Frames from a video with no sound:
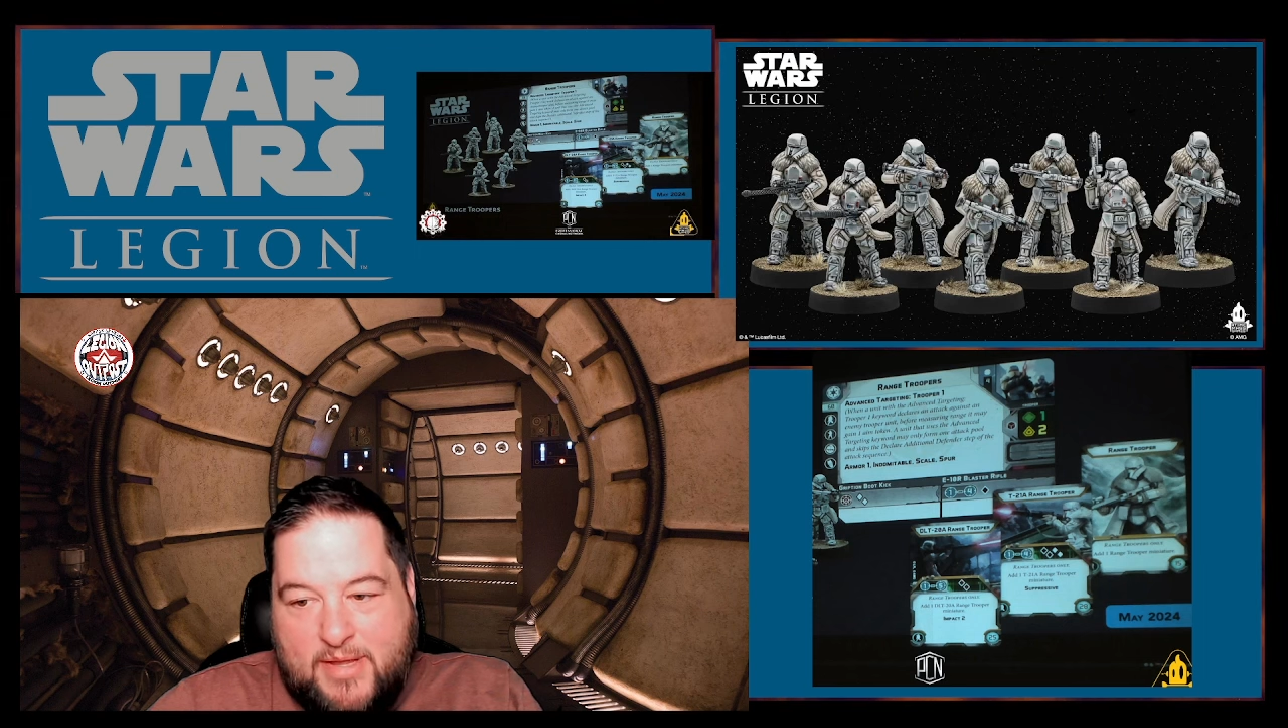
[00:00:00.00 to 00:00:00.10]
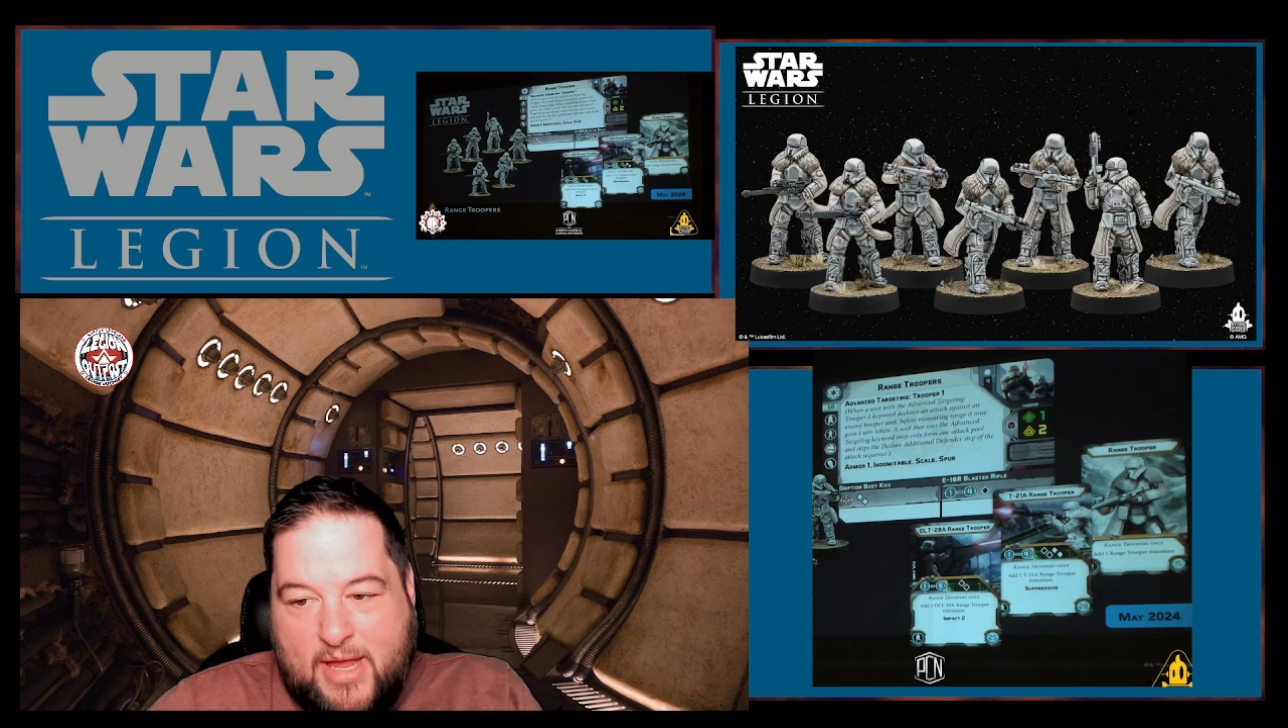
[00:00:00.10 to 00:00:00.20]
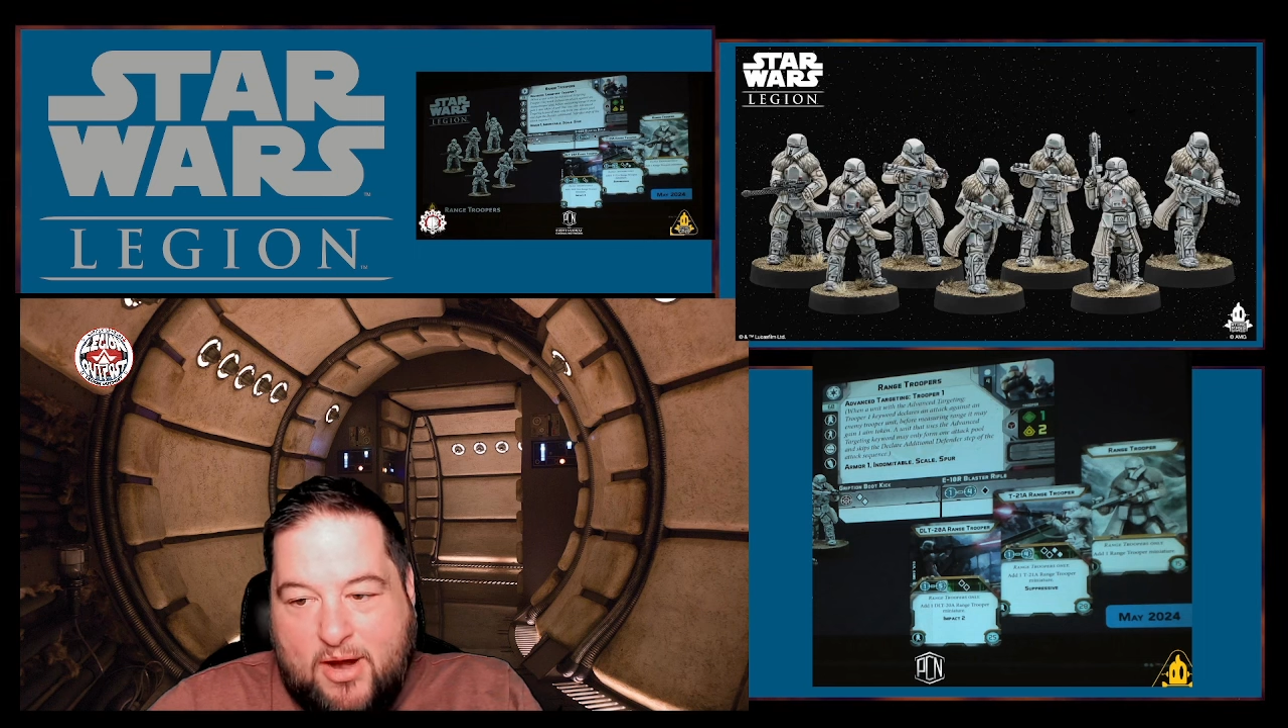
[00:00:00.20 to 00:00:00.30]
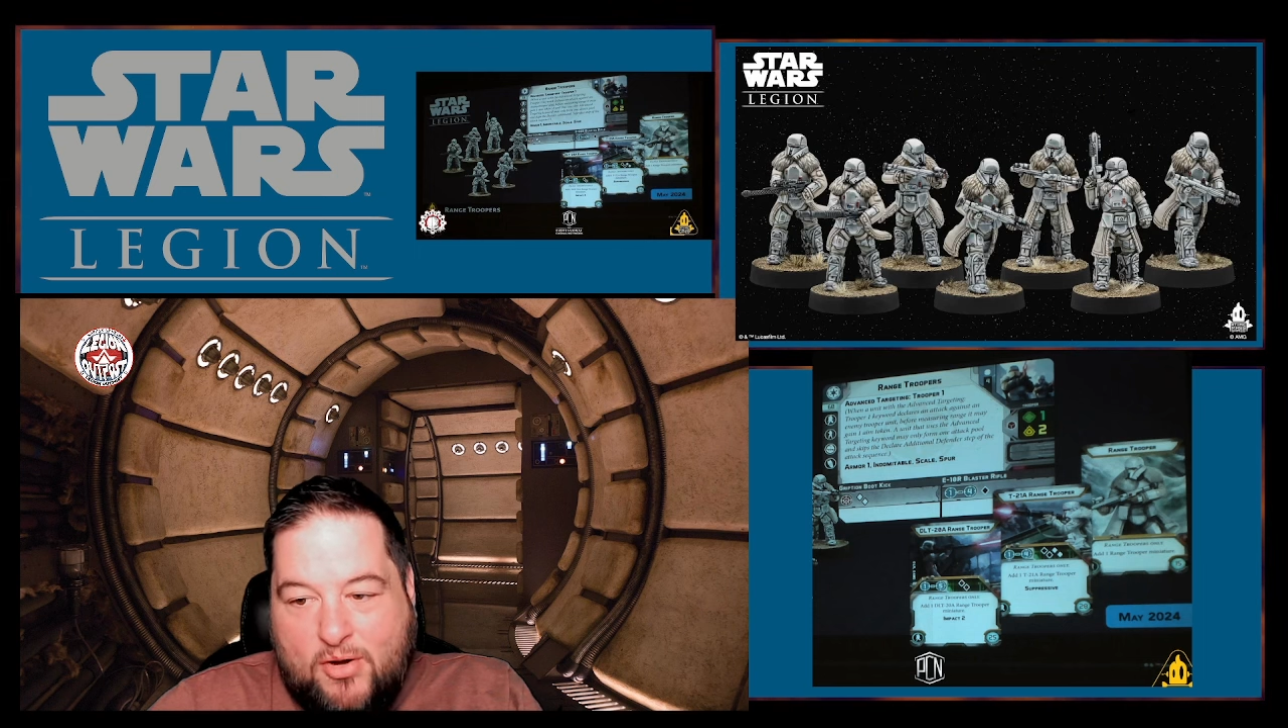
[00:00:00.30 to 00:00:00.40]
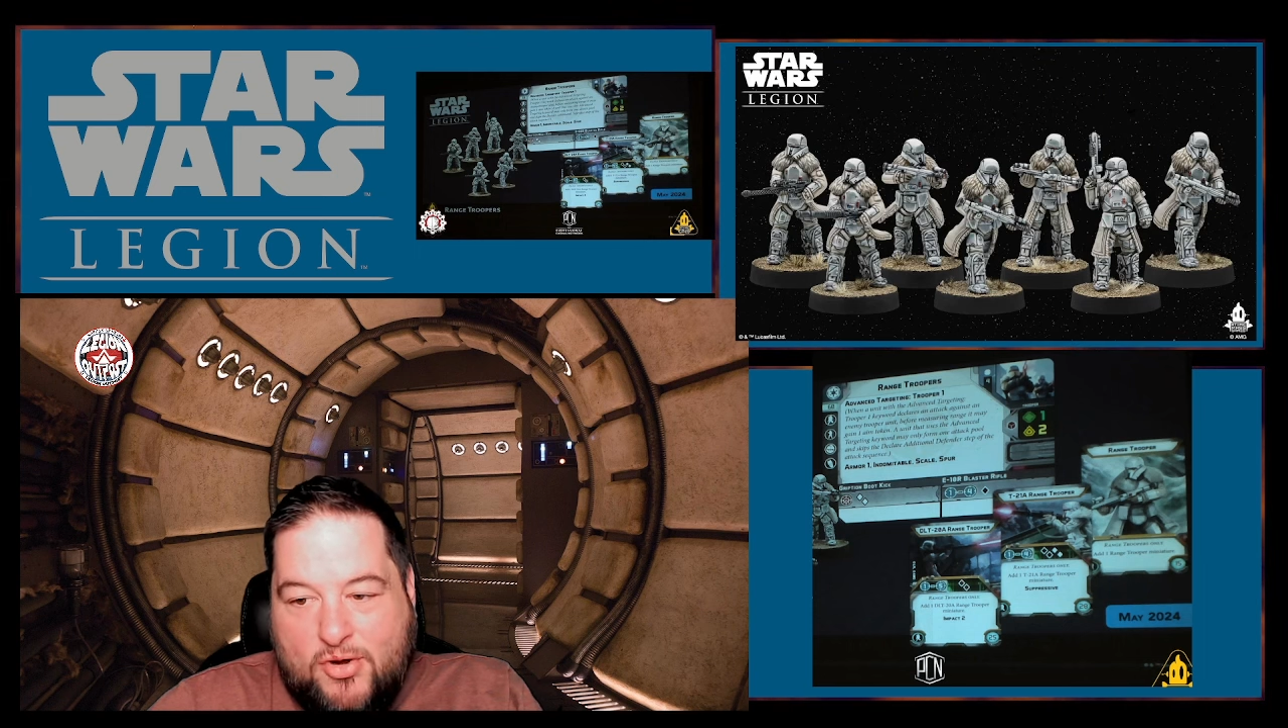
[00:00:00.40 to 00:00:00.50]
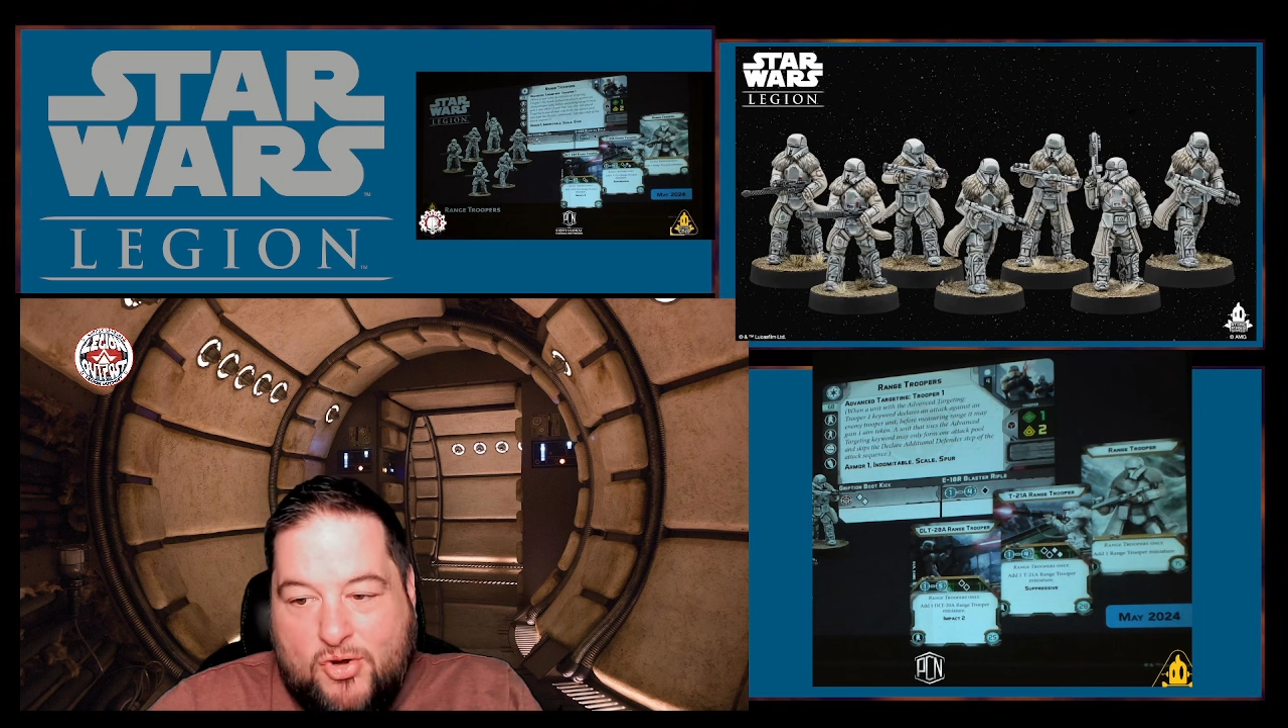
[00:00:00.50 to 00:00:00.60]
They are